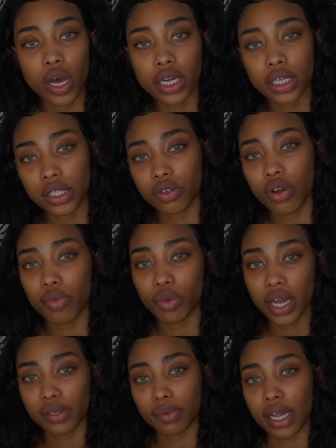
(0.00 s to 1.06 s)
on Instagram, you
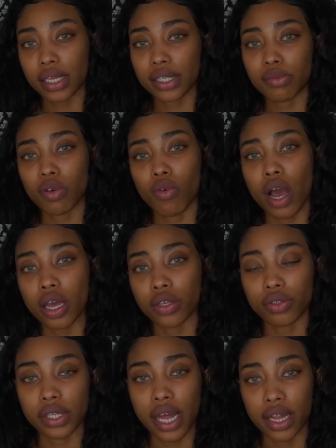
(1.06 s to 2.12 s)
guys been asking me why I
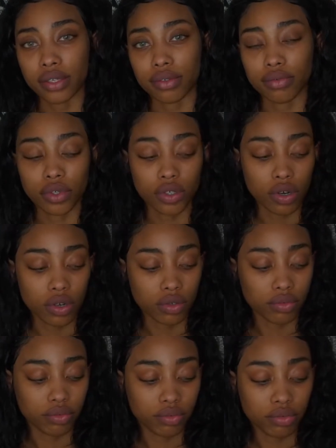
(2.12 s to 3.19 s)
use that, you know,
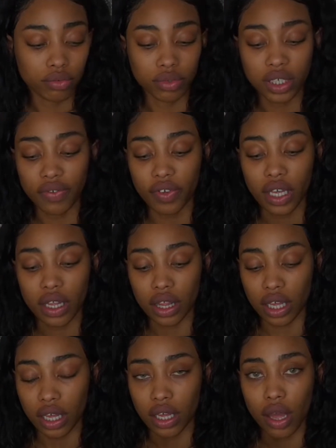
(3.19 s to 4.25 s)
Nivea
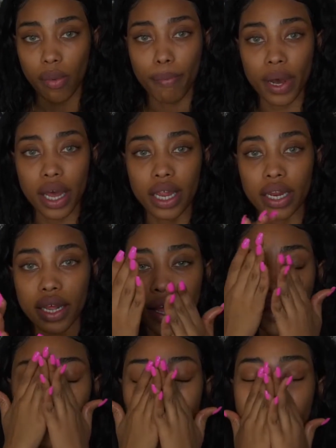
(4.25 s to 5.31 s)
thing, but
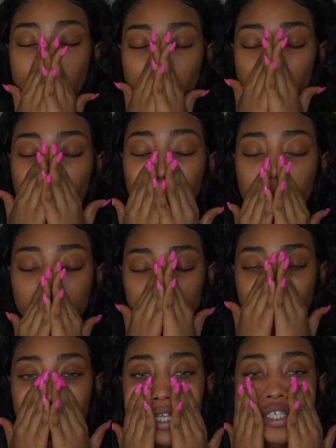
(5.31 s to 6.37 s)
it's very
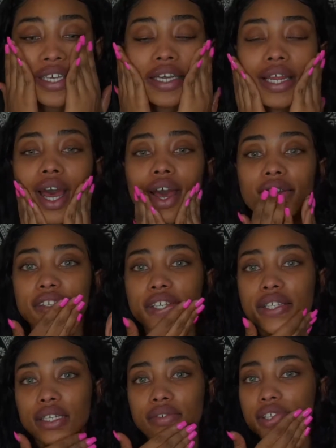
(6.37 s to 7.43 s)
moisturizing, and I have
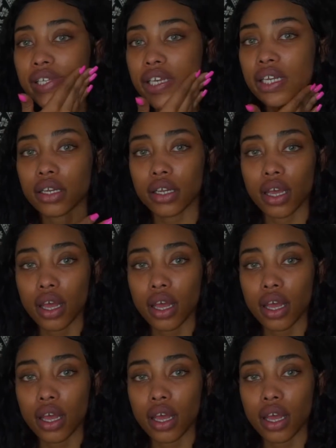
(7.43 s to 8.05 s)
sensitive skin,